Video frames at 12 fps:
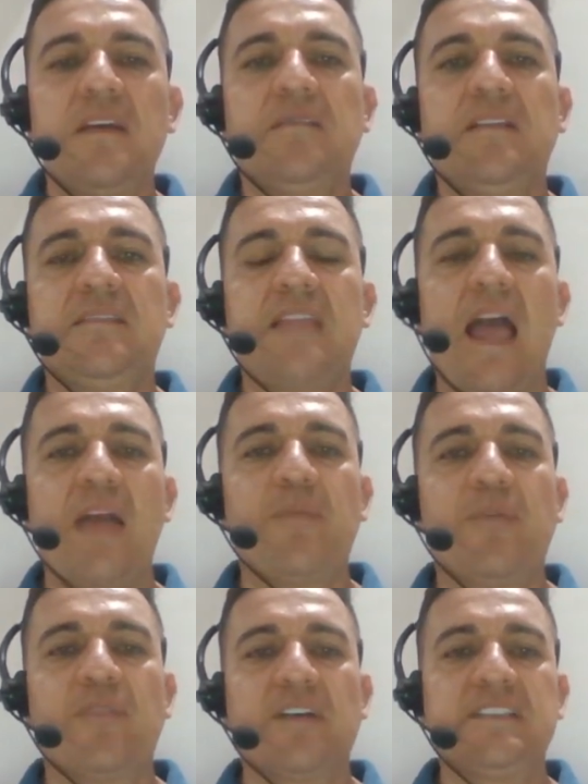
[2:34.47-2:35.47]
The type
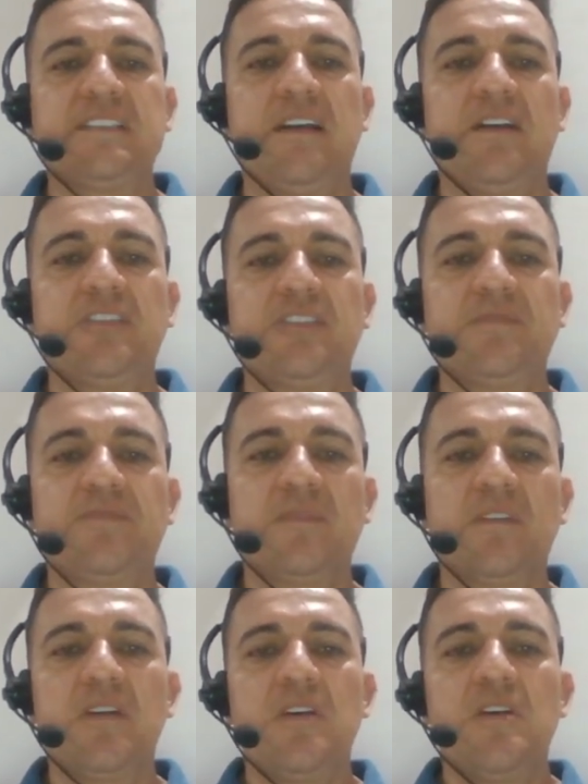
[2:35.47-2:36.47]
of research.
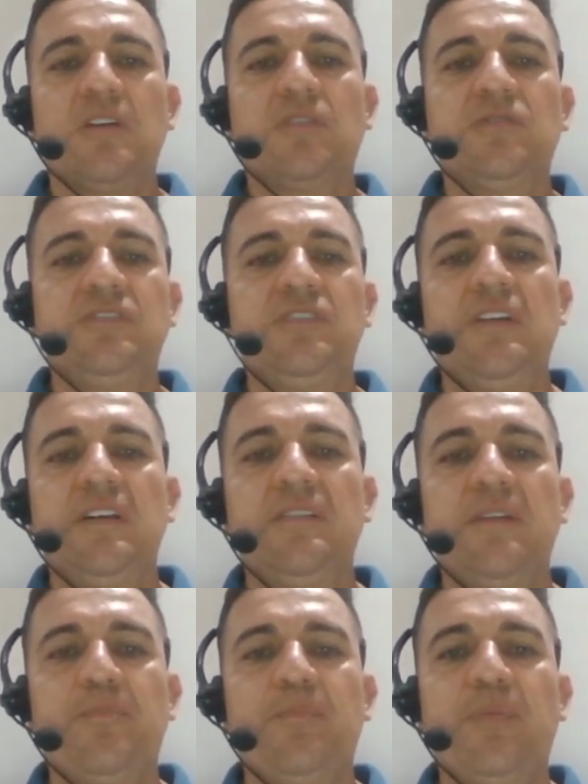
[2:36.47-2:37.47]

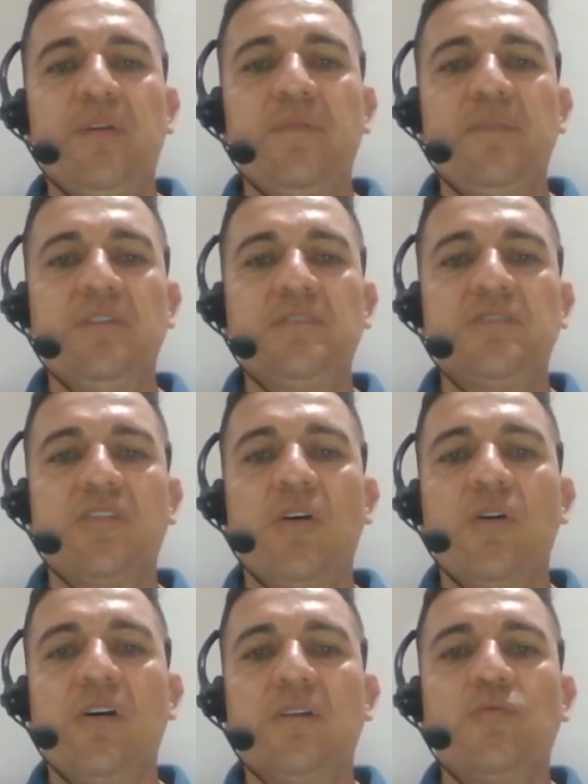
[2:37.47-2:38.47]
Considering the previous
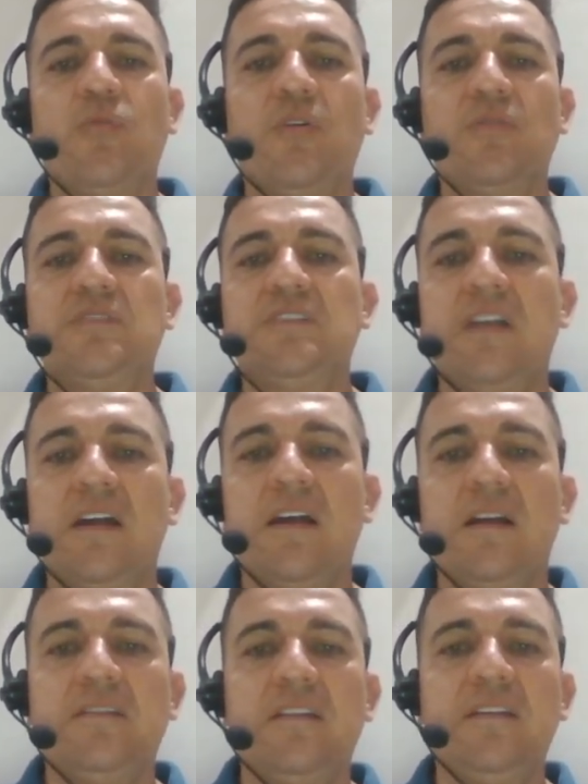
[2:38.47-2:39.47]
quote
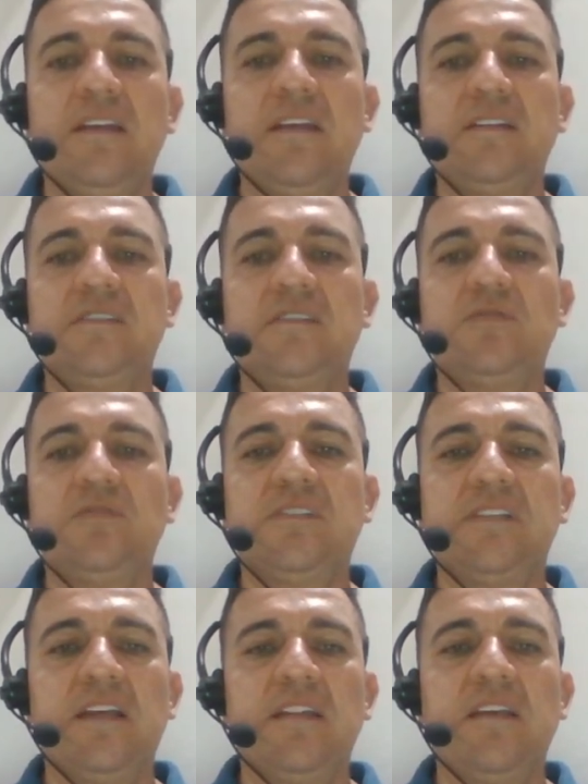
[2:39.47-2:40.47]
and the needs to
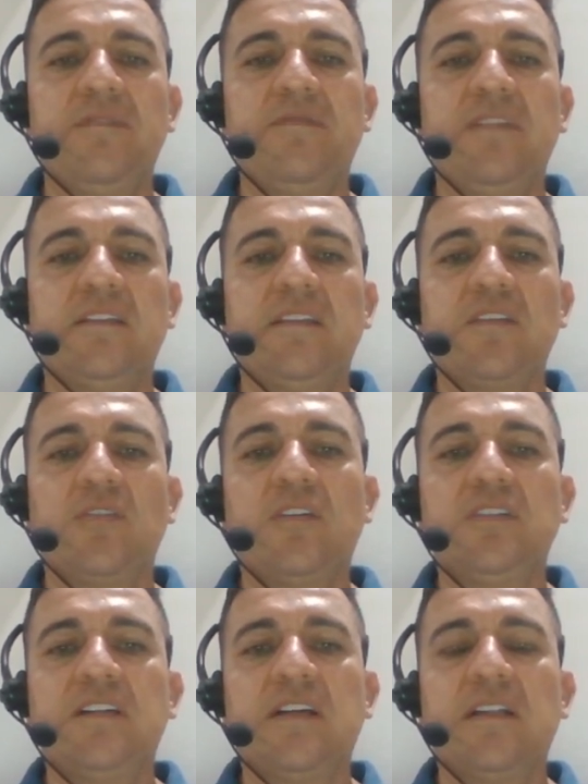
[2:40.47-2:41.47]
set if the
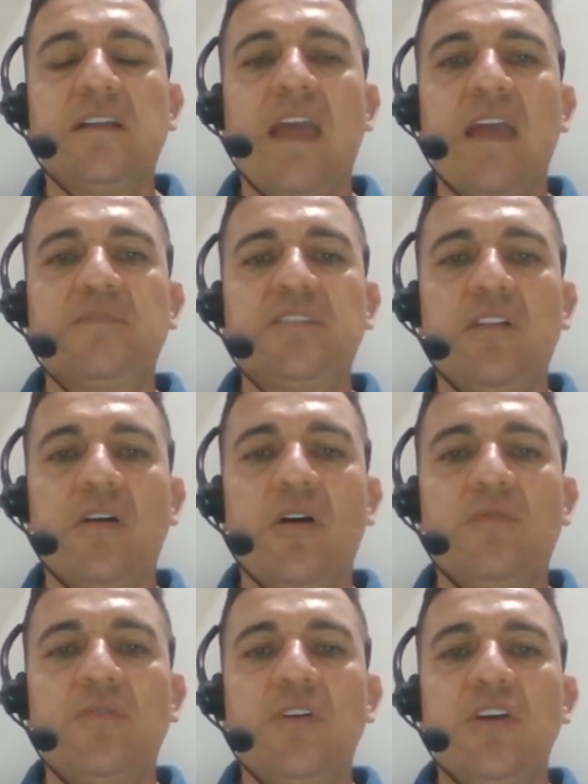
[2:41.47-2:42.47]
technological games
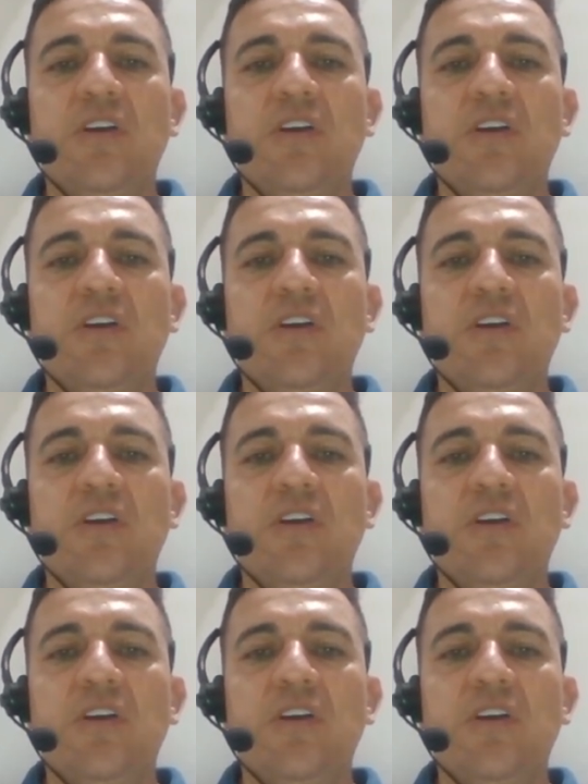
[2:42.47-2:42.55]
allow